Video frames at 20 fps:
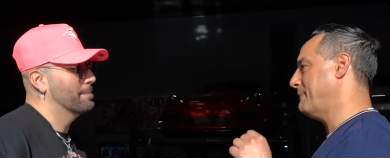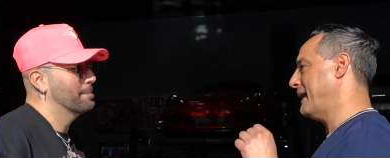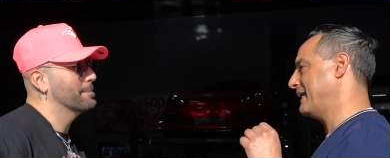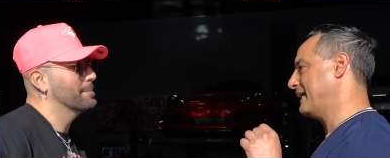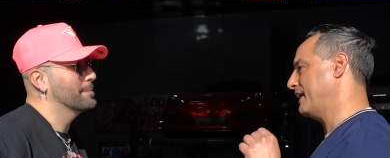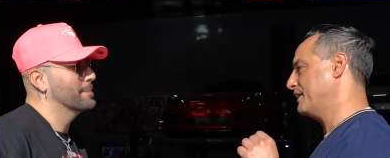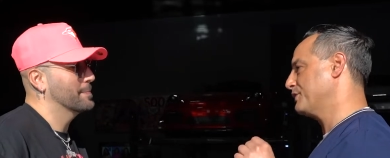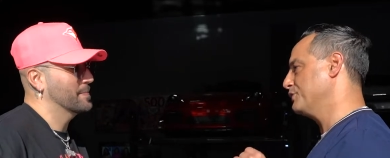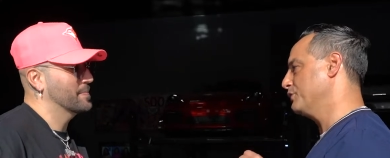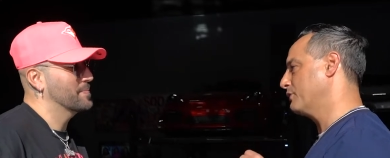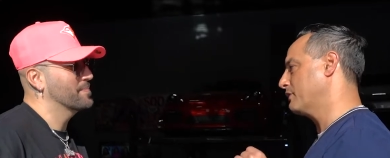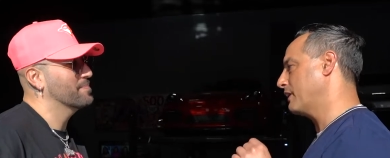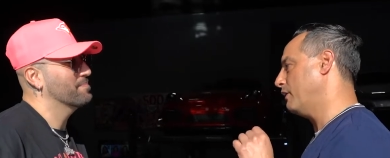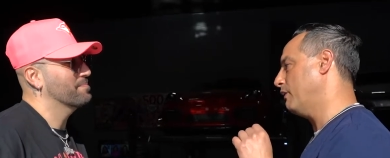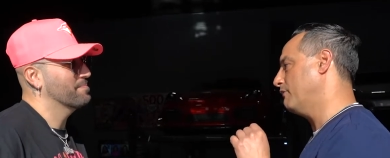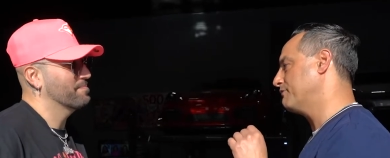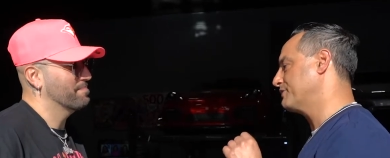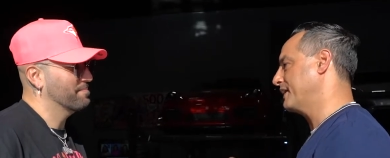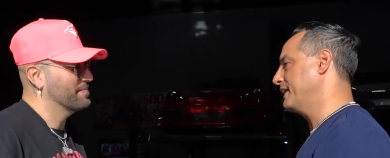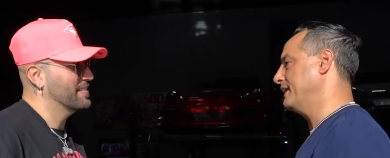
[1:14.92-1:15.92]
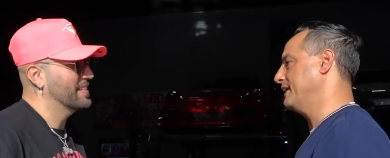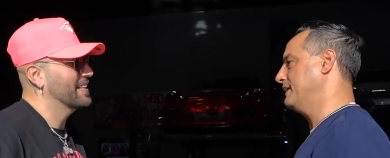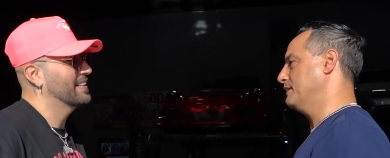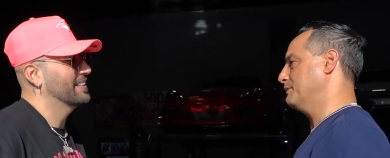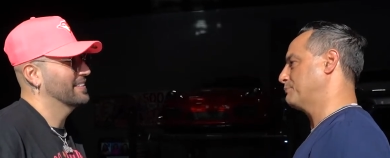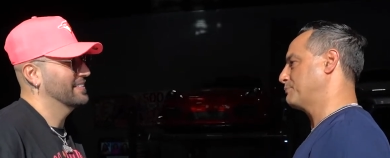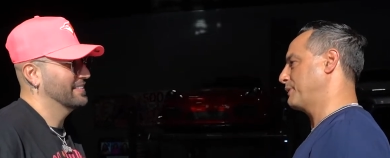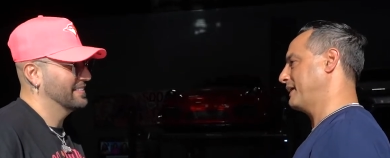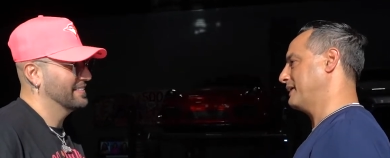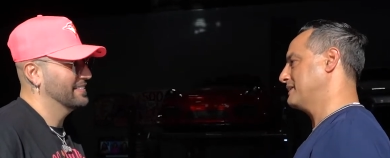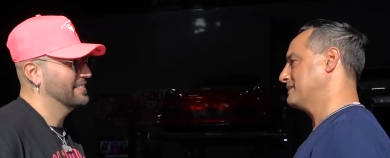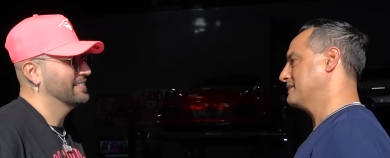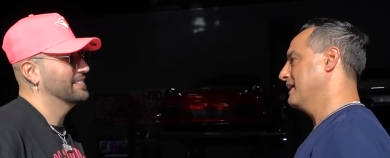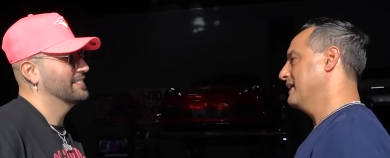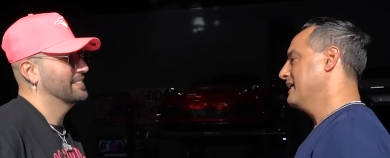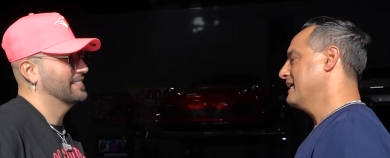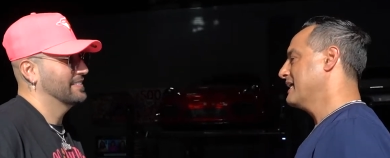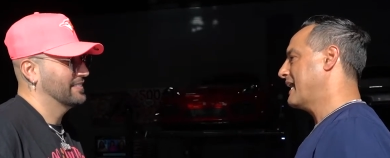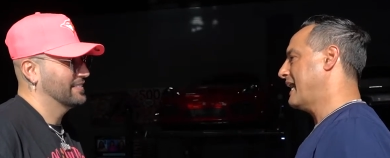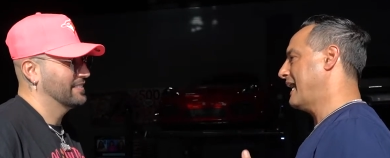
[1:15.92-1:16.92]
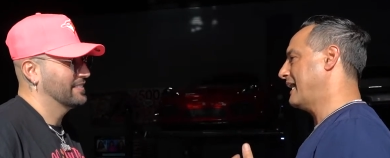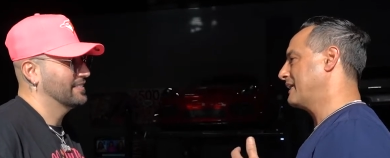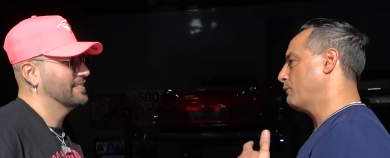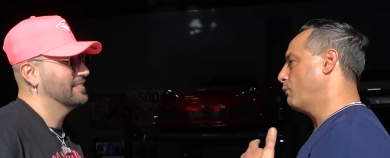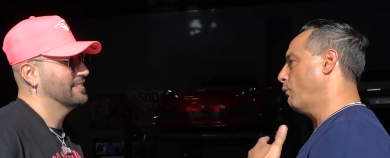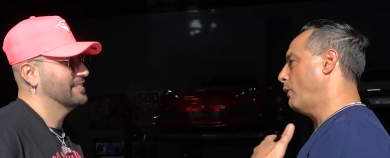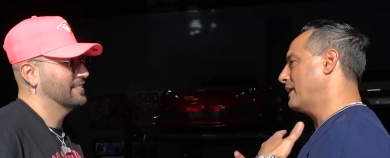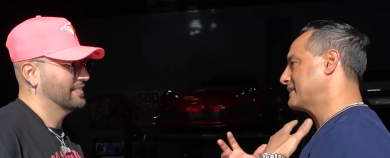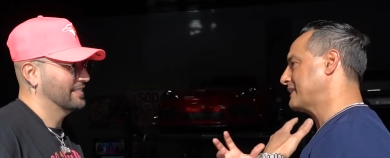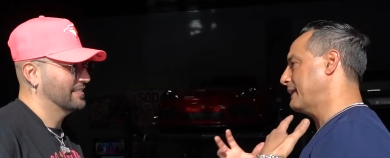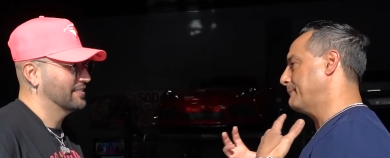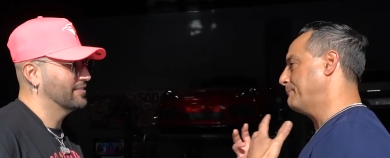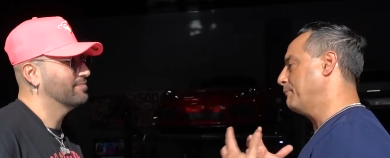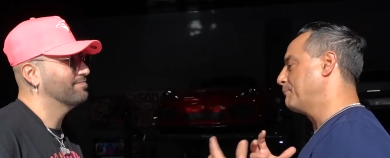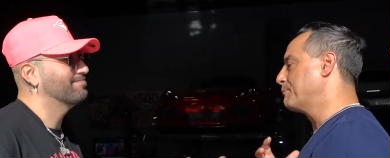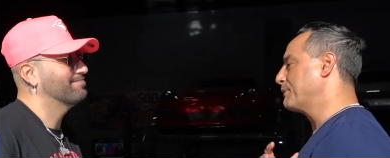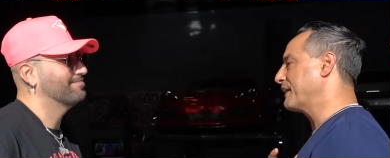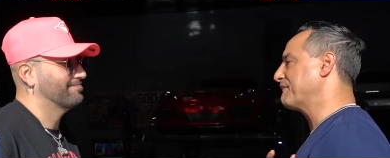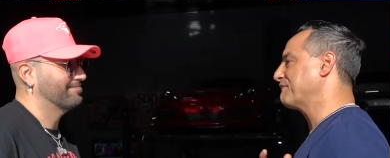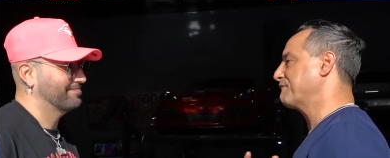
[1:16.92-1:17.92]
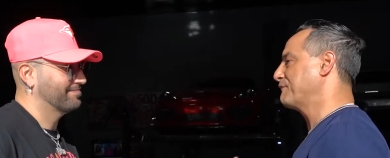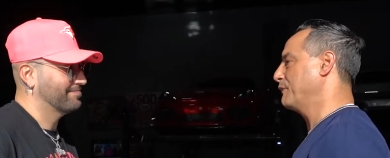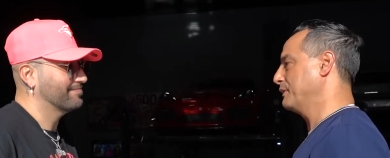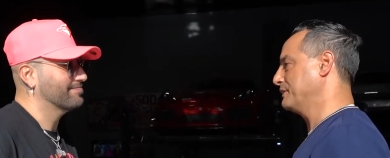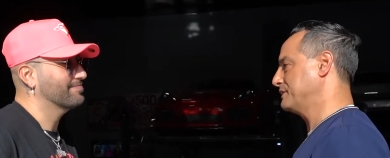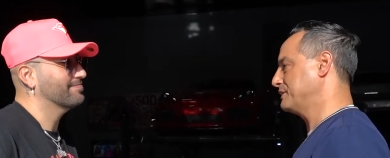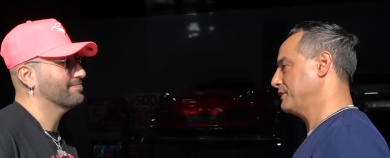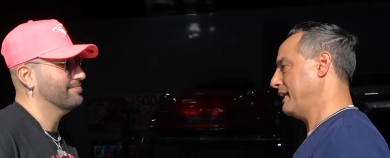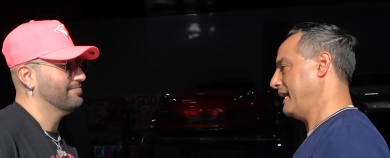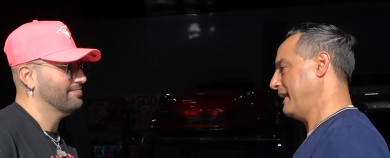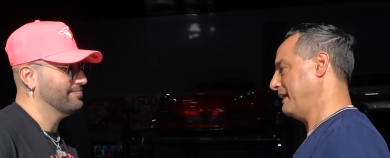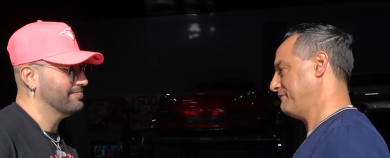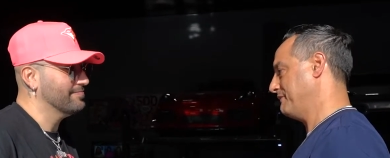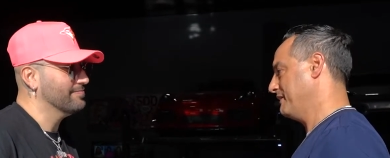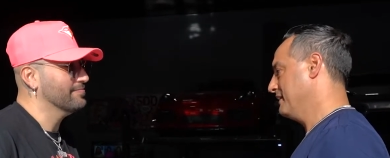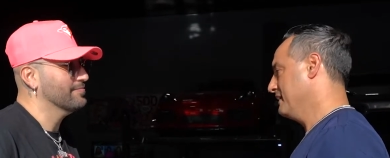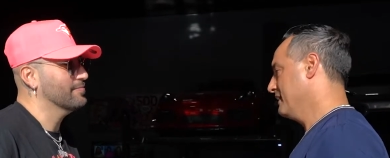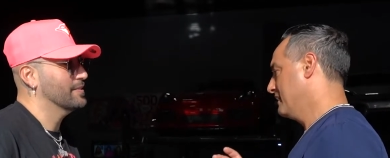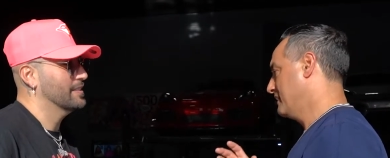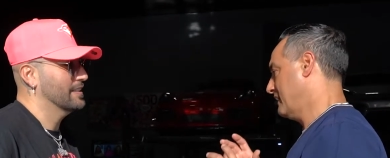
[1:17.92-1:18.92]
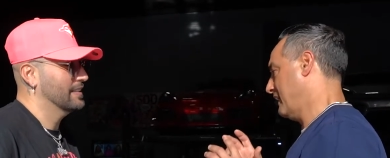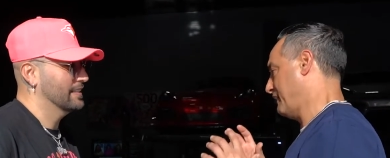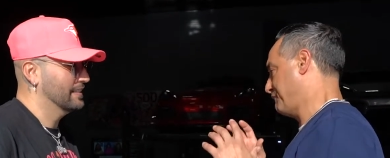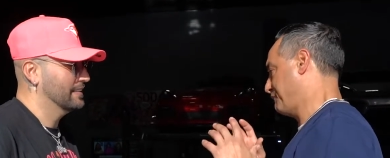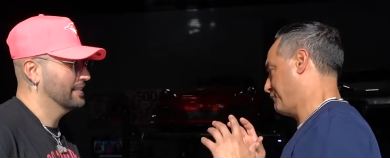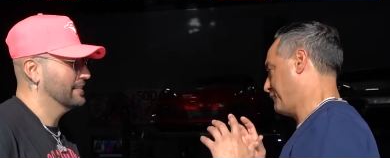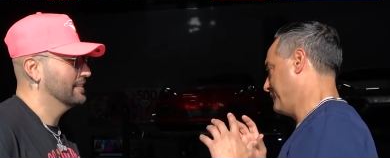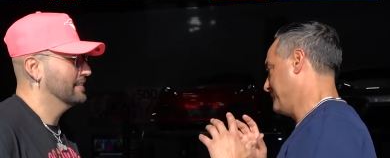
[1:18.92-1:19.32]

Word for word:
Speaker 1: bad are you overheating the brakes, and what type of brake fluids you have. Like for